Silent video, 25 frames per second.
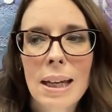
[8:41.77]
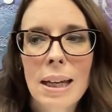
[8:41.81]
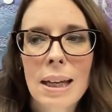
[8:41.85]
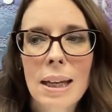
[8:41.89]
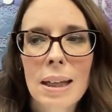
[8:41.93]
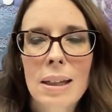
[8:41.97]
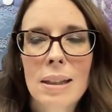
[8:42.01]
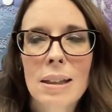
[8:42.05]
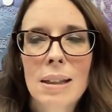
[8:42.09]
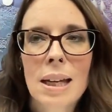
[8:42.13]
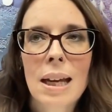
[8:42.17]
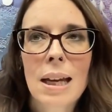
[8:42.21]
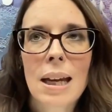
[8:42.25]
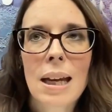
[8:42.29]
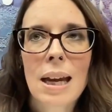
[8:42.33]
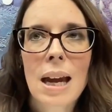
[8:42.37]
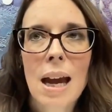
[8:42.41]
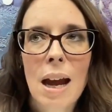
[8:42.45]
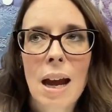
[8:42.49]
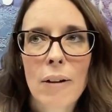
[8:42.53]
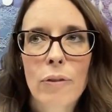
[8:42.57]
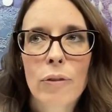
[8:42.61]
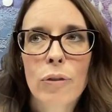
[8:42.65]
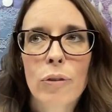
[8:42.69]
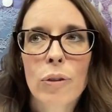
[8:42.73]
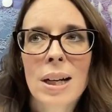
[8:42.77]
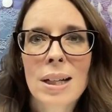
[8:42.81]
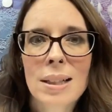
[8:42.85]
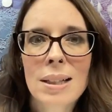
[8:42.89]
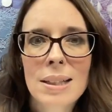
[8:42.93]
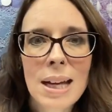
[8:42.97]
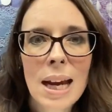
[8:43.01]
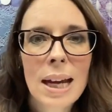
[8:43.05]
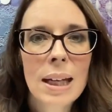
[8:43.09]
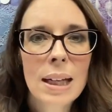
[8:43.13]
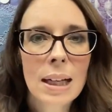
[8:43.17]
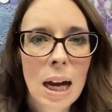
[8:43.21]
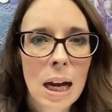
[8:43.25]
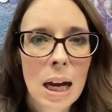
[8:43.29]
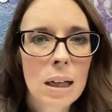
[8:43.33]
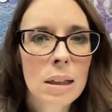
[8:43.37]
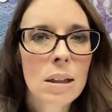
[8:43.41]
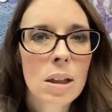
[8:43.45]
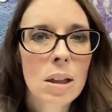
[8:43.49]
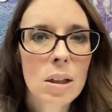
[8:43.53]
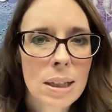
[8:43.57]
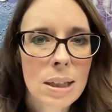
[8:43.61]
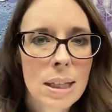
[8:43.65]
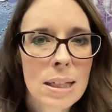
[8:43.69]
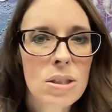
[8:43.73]
And every day it got a
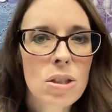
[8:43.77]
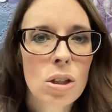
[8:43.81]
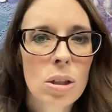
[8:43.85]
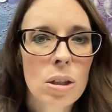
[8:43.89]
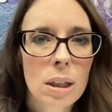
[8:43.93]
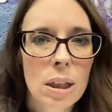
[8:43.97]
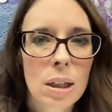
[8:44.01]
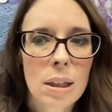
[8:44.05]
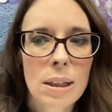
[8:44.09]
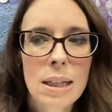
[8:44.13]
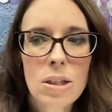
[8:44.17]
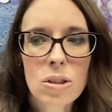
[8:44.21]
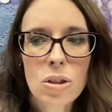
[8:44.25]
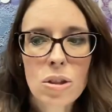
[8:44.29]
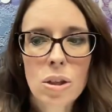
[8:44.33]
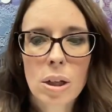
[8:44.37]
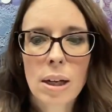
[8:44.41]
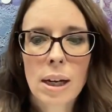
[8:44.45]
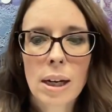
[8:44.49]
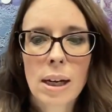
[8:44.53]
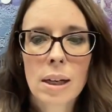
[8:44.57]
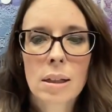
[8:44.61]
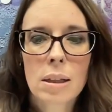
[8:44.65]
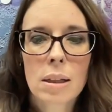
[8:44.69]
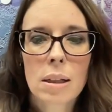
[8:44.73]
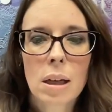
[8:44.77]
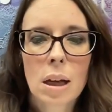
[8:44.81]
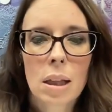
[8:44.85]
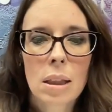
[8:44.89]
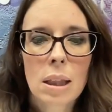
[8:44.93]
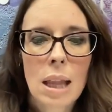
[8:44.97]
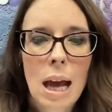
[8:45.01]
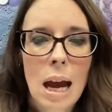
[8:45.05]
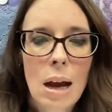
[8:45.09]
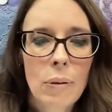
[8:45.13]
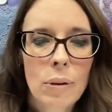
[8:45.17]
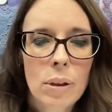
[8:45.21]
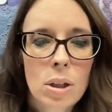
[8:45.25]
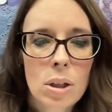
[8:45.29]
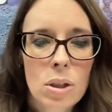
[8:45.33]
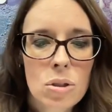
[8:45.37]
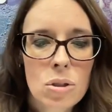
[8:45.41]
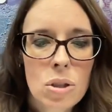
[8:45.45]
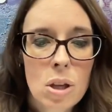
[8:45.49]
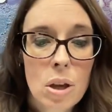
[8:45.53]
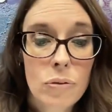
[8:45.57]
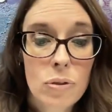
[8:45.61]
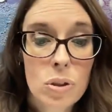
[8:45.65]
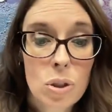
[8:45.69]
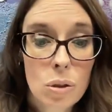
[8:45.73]
little easier, and allowing
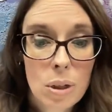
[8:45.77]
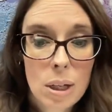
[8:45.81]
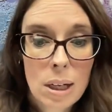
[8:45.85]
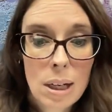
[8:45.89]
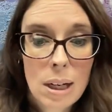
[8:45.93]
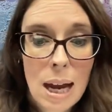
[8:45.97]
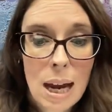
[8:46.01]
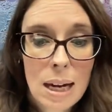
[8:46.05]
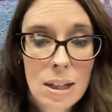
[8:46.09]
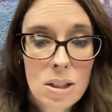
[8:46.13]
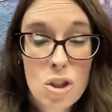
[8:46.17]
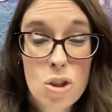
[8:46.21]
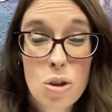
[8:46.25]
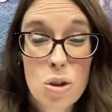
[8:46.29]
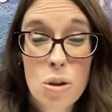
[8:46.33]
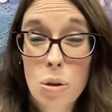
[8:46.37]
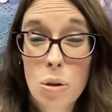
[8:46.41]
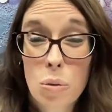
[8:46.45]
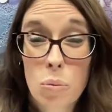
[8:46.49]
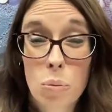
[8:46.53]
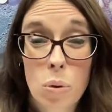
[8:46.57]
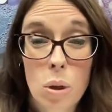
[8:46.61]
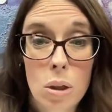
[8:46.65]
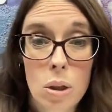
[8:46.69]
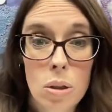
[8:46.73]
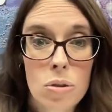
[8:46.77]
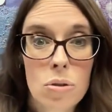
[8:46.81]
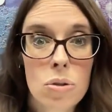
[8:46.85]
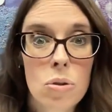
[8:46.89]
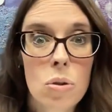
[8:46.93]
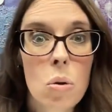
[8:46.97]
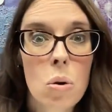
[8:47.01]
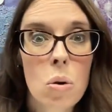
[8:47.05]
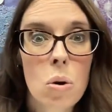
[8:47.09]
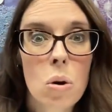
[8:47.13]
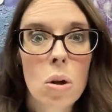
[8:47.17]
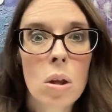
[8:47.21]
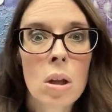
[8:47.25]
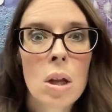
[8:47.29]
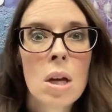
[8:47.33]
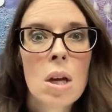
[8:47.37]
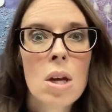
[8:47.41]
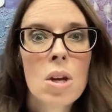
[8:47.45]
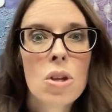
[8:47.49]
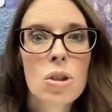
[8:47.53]
yourself to connect to your real soul,